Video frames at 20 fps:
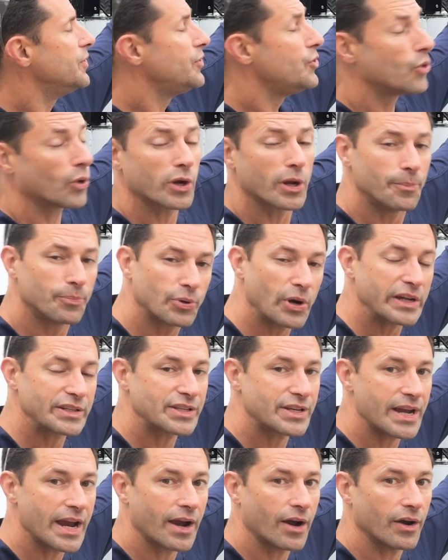Your
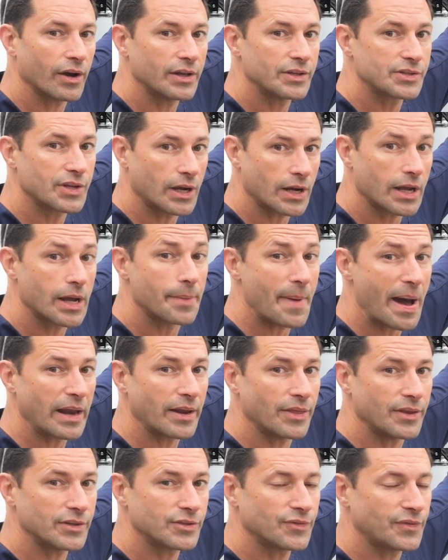compressed air is going to come out
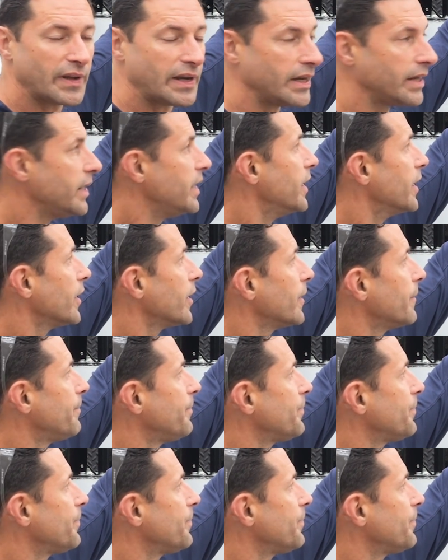of this fitting here.